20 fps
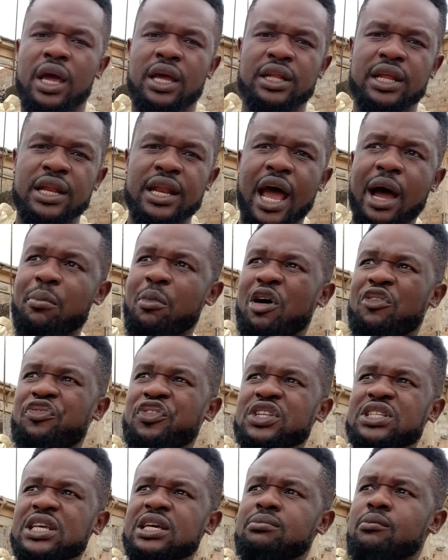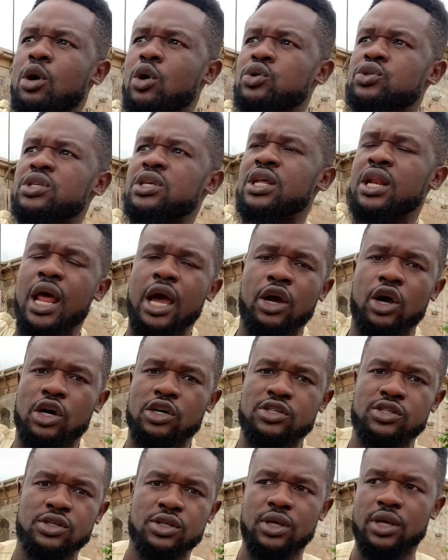in the name of Idigbos in
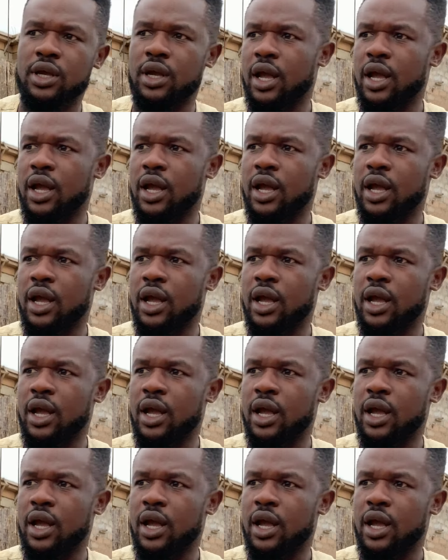Lagos